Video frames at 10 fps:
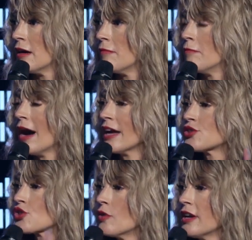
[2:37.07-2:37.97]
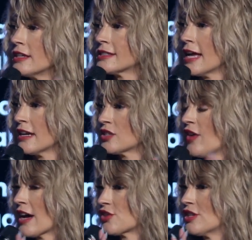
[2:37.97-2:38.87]
My joy and
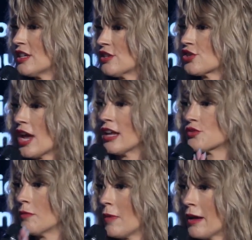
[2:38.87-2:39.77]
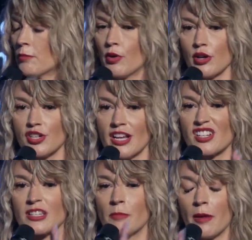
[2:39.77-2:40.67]
satisfaction didn't change when my employer changed
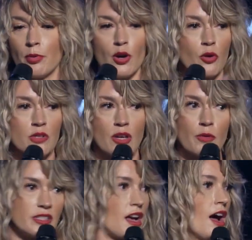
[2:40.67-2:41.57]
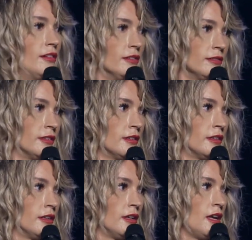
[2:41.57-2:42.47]
because my employer was always God.
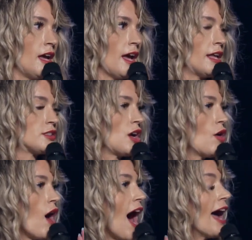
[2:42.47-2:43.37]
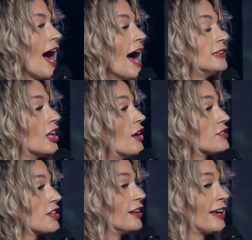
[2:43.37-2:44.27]
And so I love
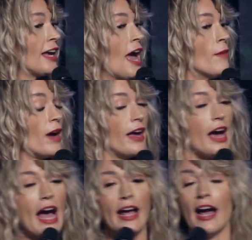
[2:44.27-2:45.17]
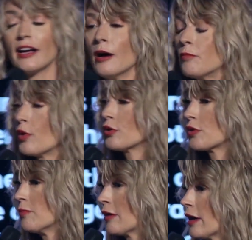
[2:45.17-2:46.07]
Sonic. I got bored
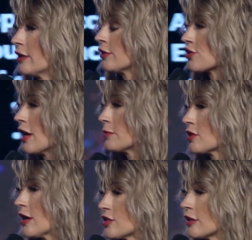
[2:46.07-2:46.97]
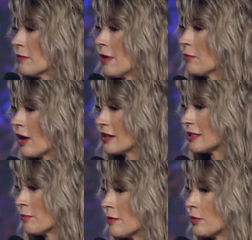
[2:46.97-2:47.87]
with my regular job, so I started
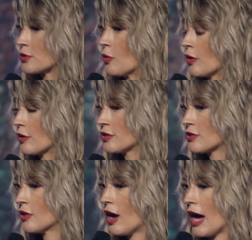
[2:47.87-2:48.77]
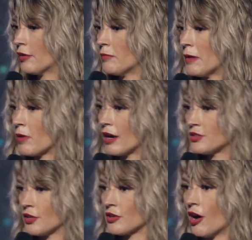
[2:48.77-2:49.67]
memorizing people's orders. So I would memorize
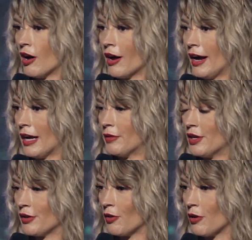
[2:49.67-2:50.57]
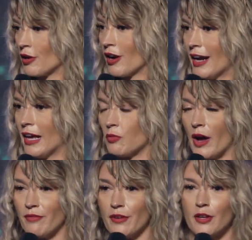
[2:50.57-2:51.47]
your car and I would know your order and I'd
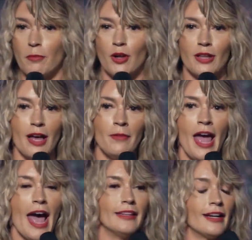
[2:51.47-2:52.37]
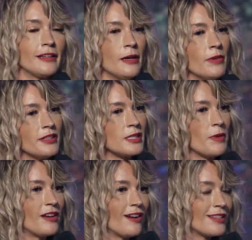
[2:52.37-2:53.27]
wait for you to pull up. And then I'd come on the
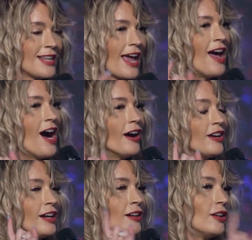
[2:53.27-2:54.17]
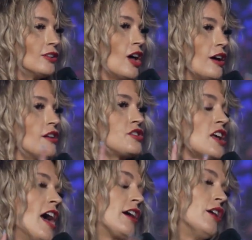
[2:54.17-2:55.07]
speaker and say, are you getting a large
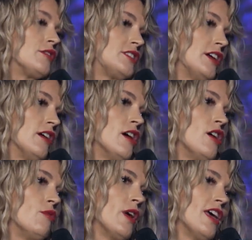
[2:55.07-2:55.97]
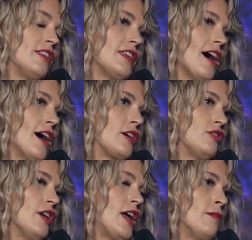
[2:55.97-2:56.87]
Coke Zero with
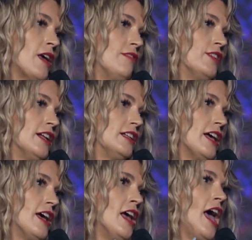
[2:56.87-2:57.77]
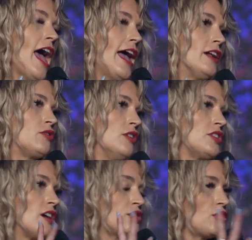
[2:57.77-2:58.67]
cream and vanilla and corn
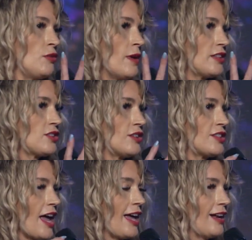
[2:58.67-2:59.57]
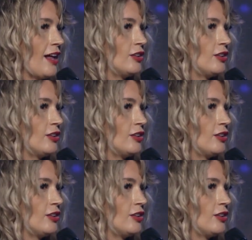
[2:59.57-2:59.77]
dog, two mustards and a